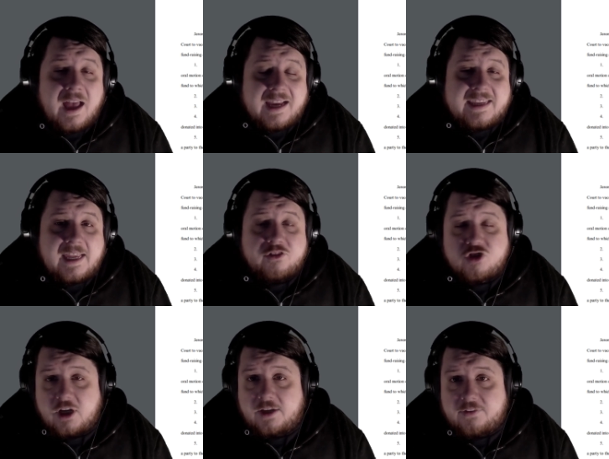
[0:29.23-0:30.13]
against
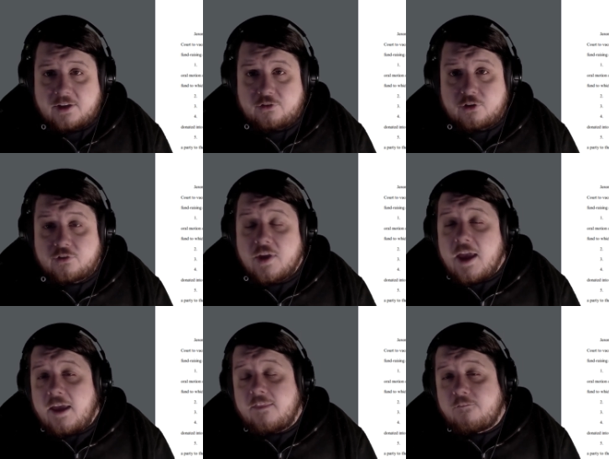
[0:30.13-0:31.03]
J6ers,
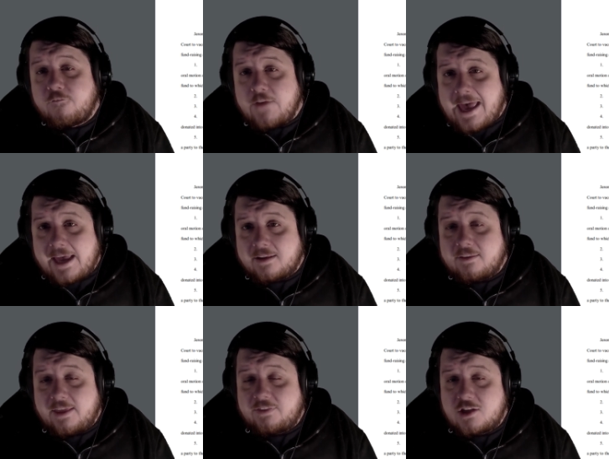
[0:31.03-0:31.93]
and the fact
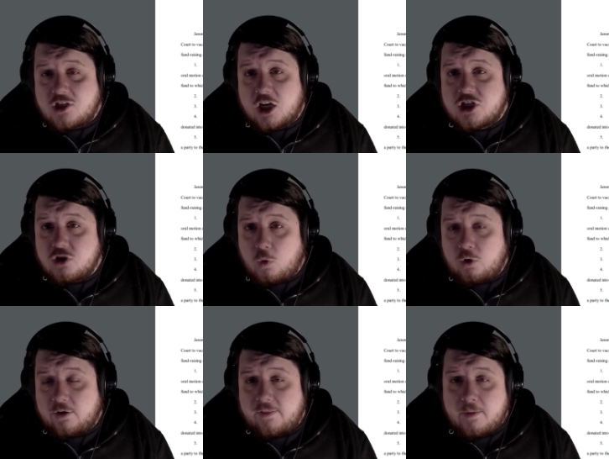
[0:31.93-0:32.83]
that the judge is
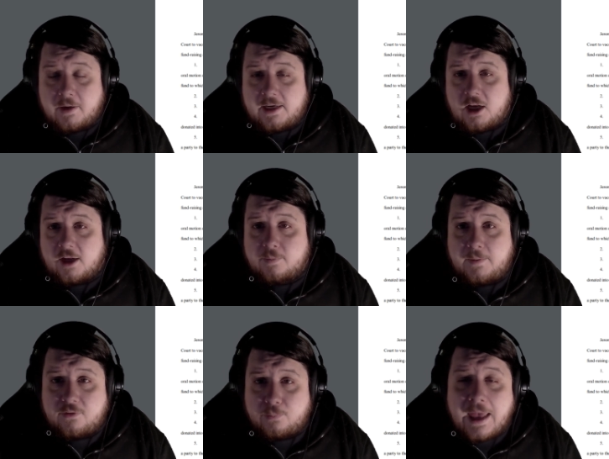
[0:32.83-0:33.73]
ordering the money not to
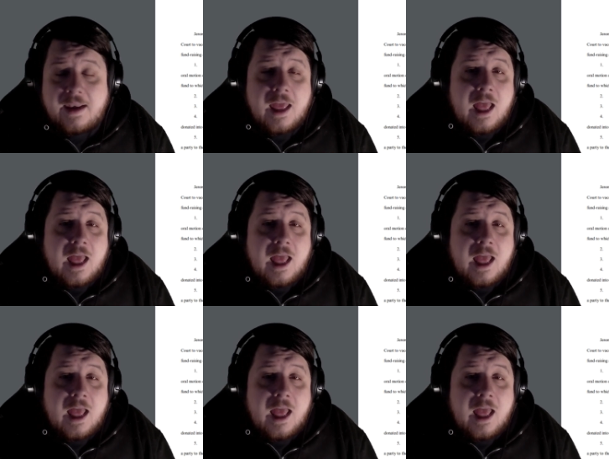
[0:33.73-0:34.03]
be spent